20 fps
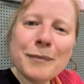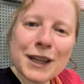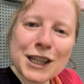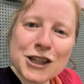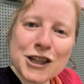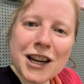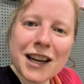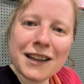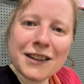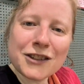Big
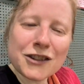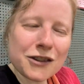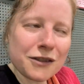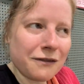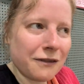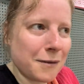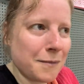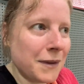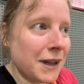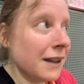change
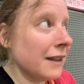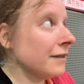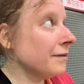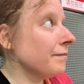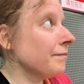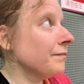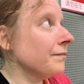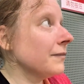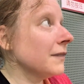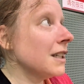for me.
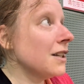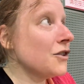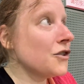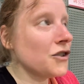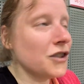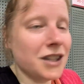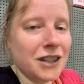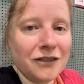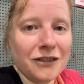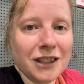
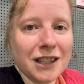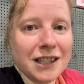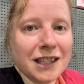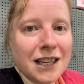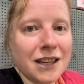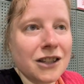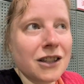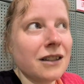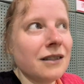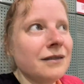Interesting
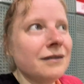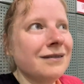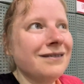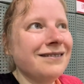realization.